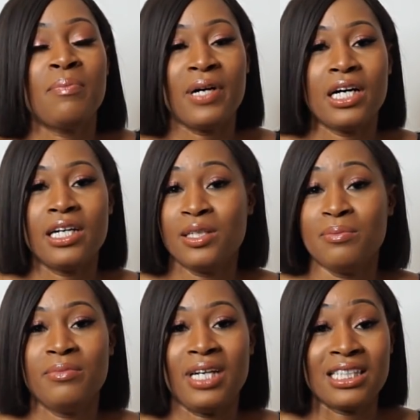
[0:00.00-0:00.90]
but
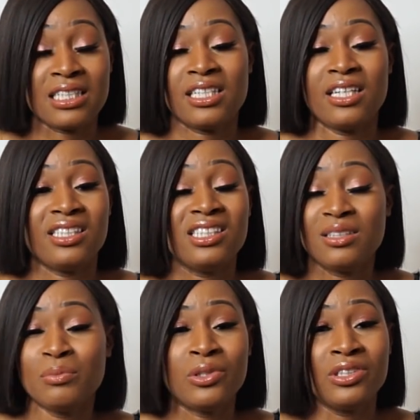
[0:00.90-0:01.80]
as I said,
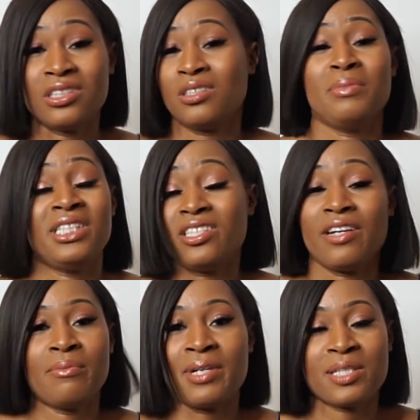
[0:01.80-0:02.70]
it's more just me
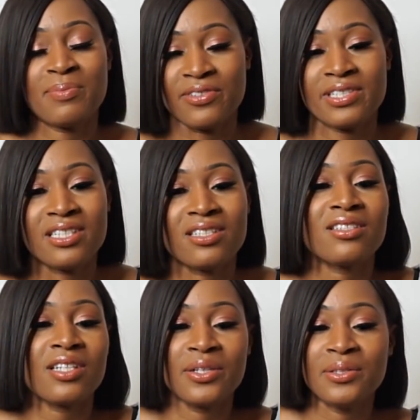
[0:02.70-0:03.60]
sharing my
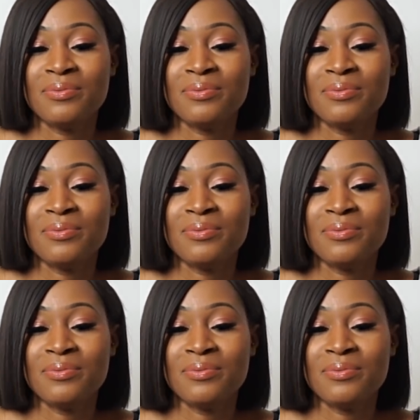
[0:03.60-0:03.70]
experiences. So